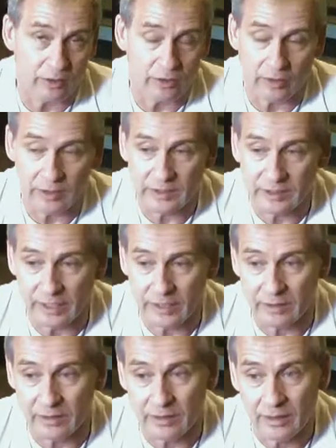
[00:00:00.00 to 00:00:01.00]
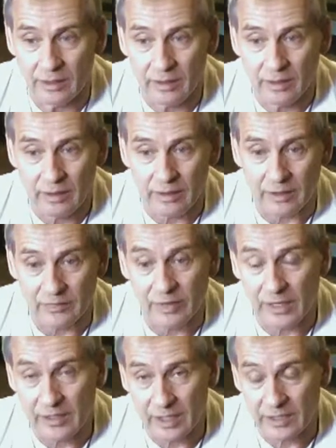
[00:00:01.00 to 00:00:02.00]
I'll show in a second, is
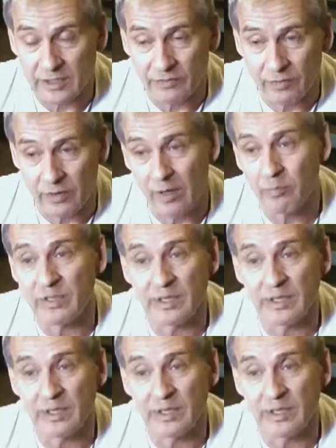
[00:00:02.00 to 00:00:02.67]
fantastic for that.